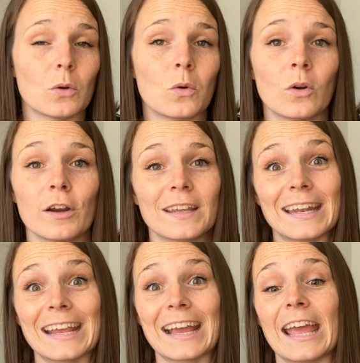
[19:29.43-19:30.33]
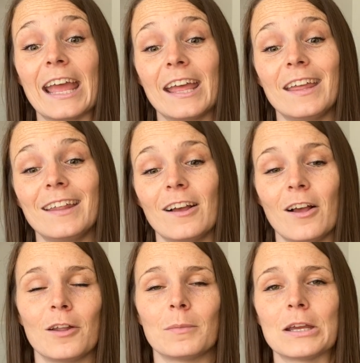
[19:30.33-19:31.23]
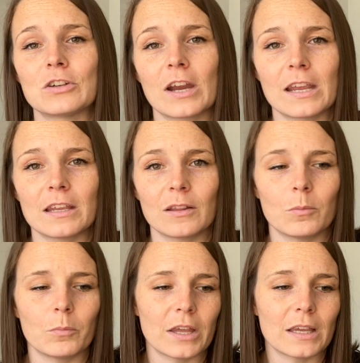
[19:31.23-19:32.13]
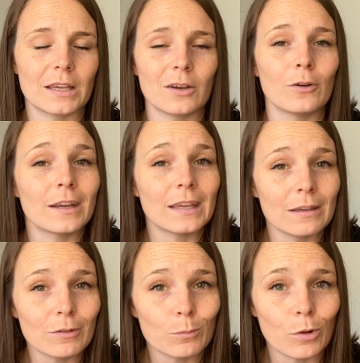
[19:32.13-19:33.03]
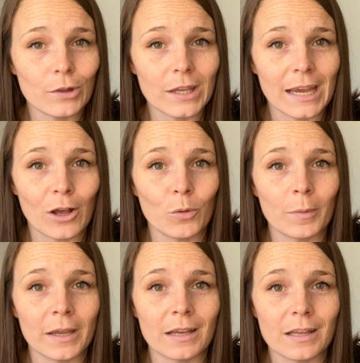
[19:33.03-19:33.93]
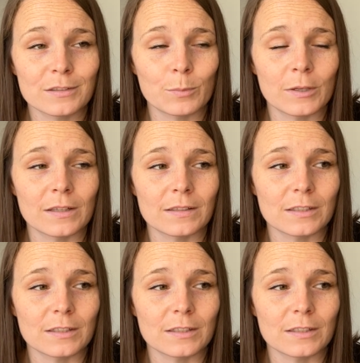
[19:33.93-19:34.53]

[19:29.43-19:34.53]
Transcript: or getting ahead on my triangulum blanket or even pulling out my husband's